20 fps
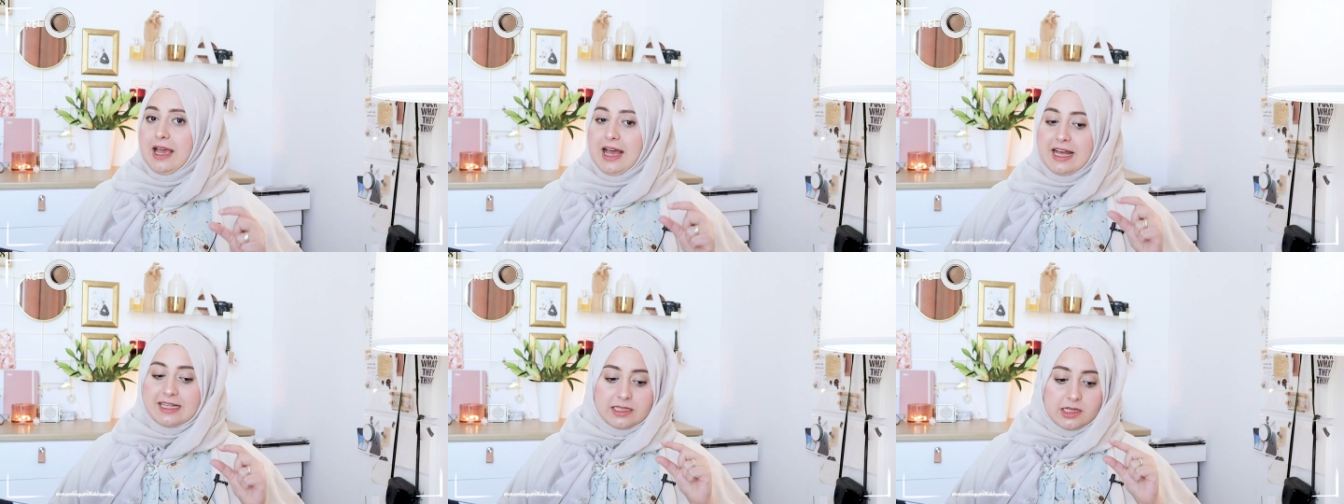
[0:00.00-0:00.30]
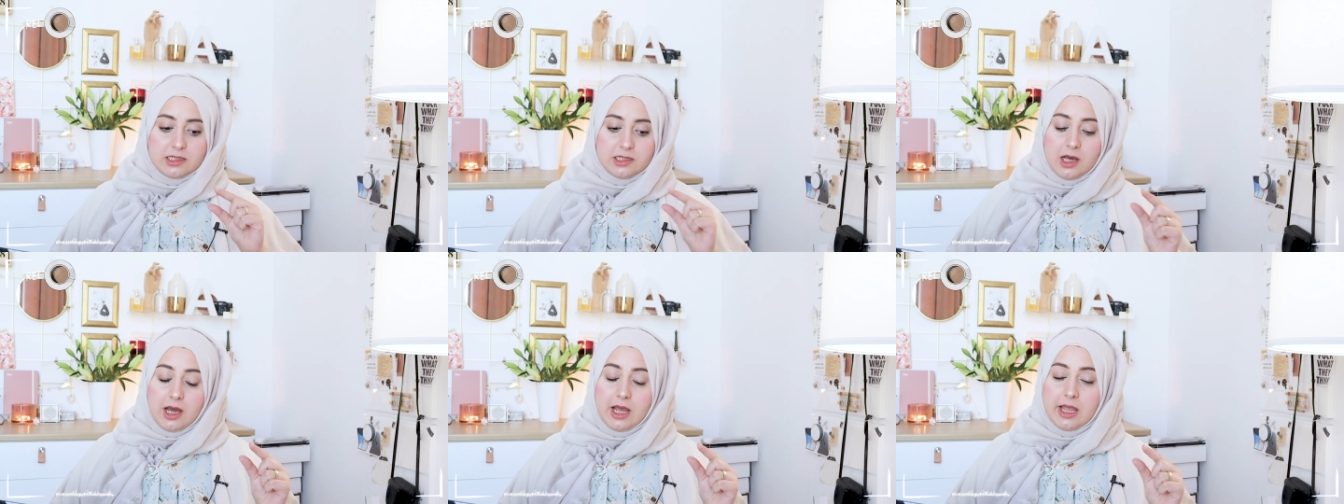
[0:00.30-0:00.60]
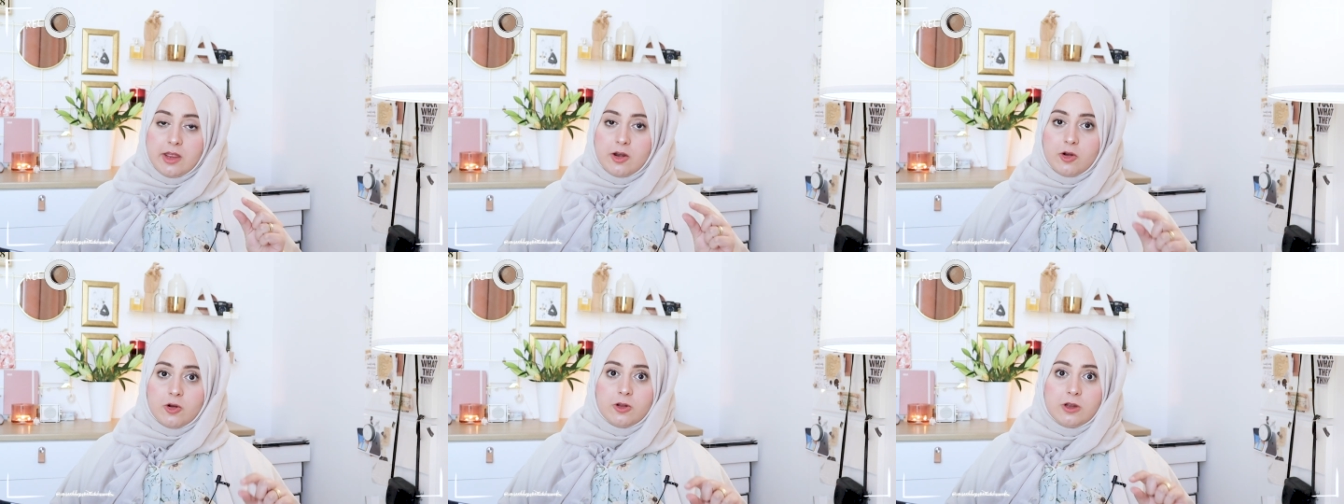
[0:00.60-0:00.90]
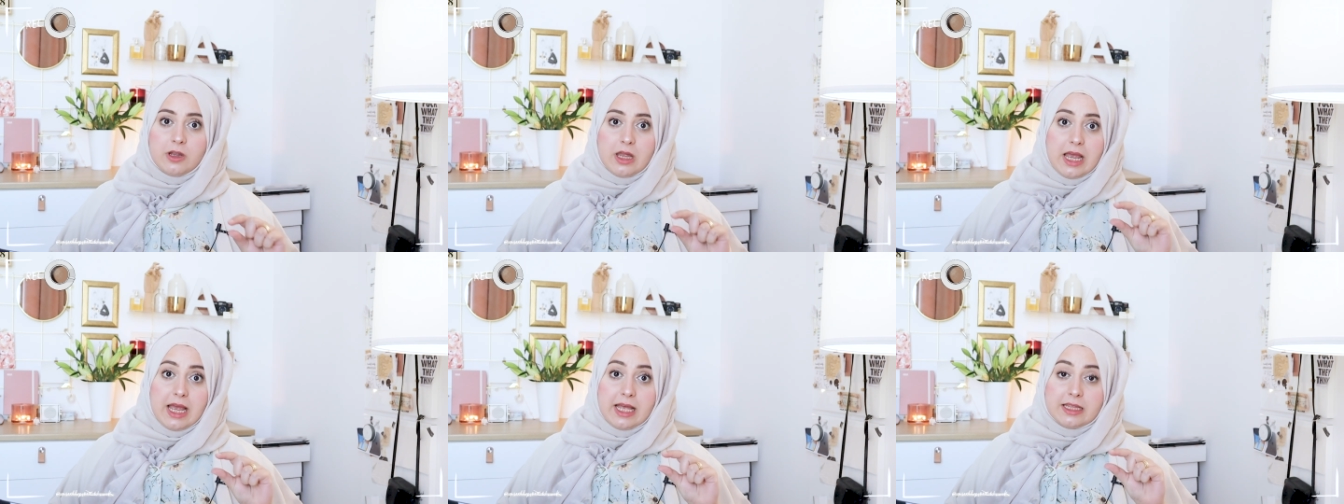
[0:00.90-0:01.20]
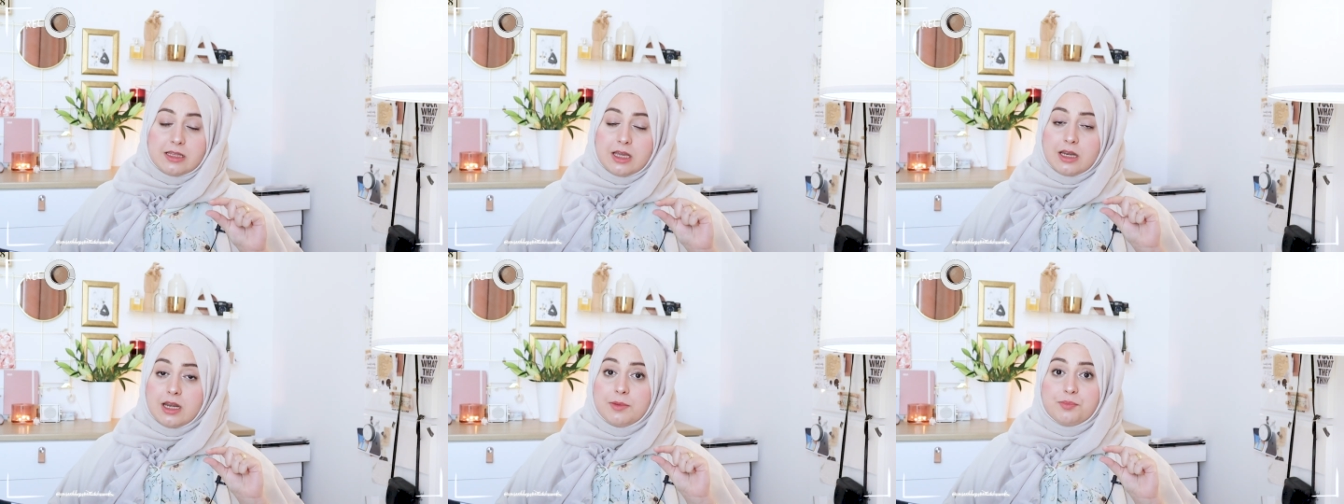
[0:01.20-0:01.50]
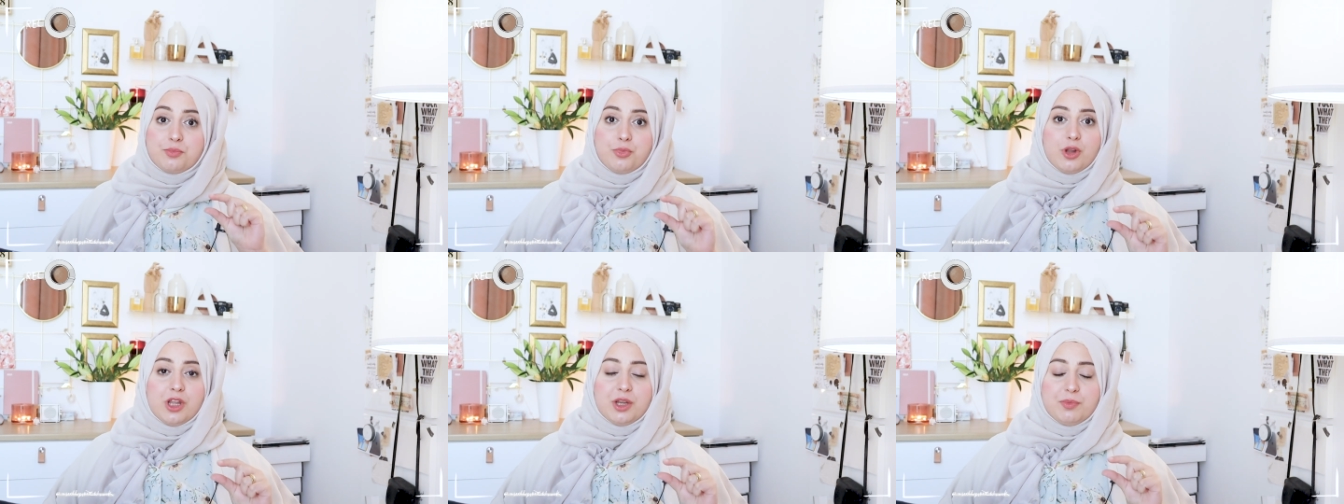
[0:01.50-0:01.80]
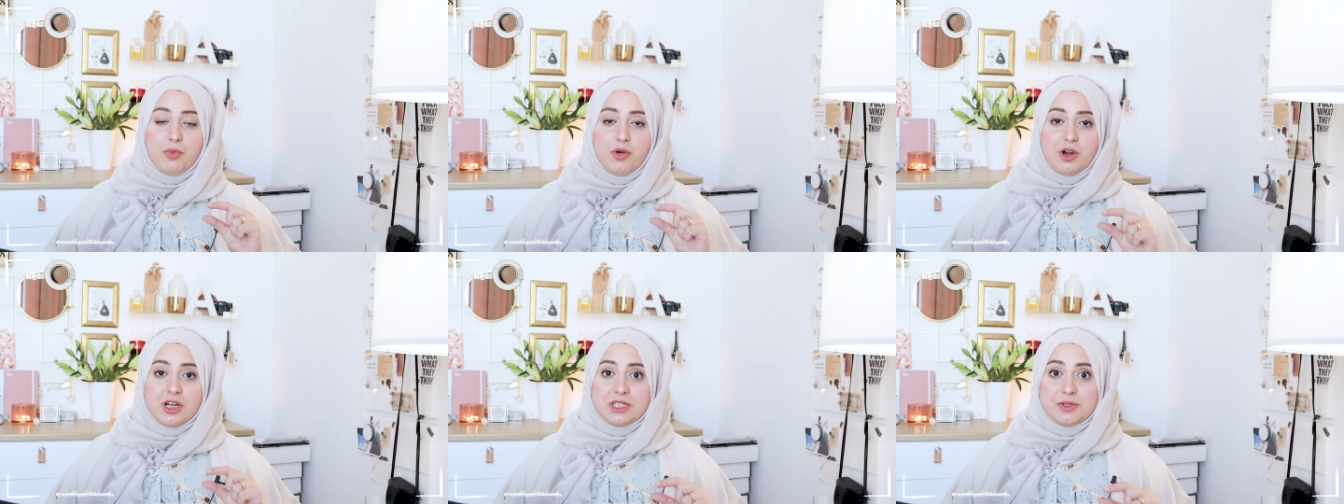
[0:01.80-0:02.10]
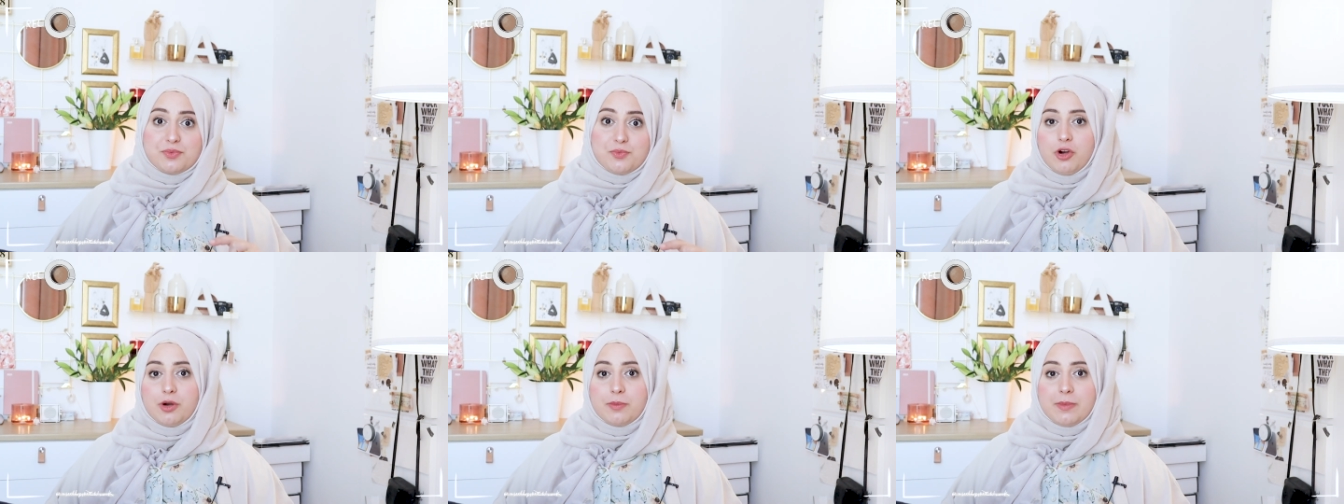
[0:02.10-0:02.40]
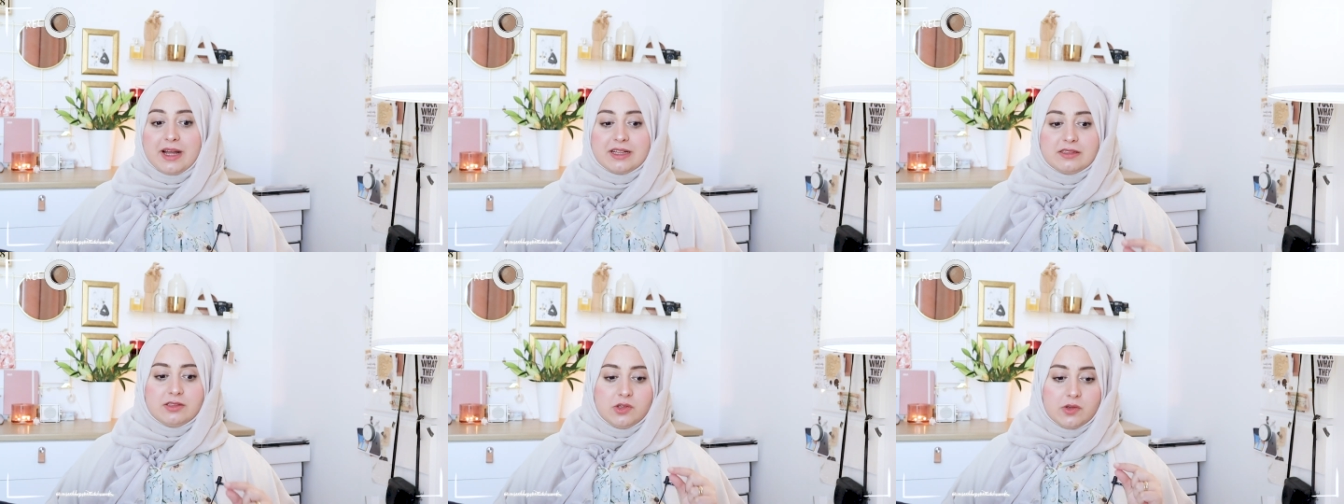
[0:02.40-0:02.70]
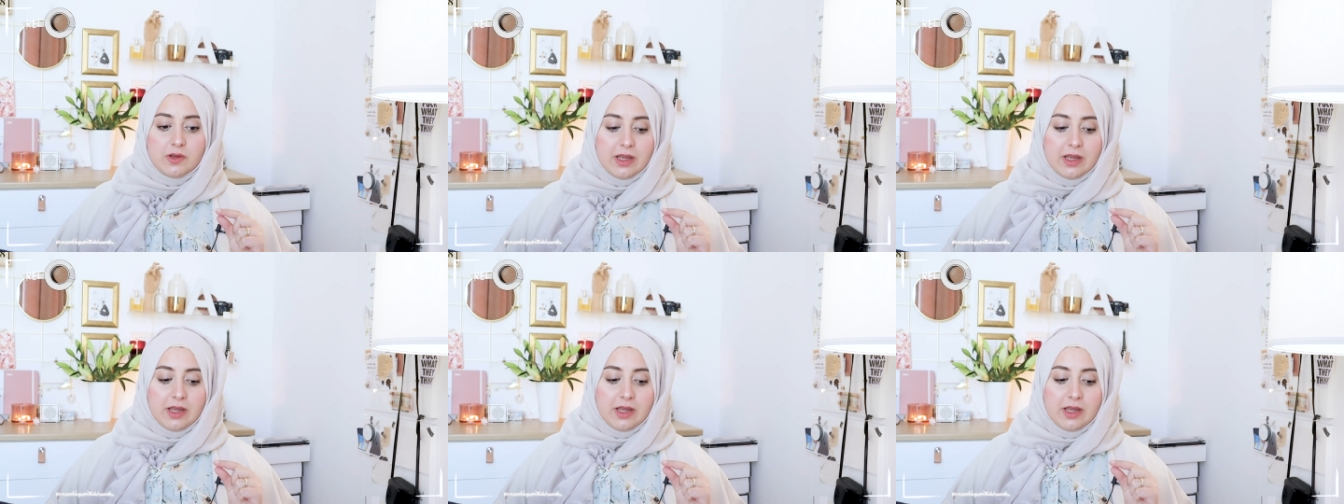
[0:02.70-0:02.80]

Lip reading: as a title, and then in bullet points format,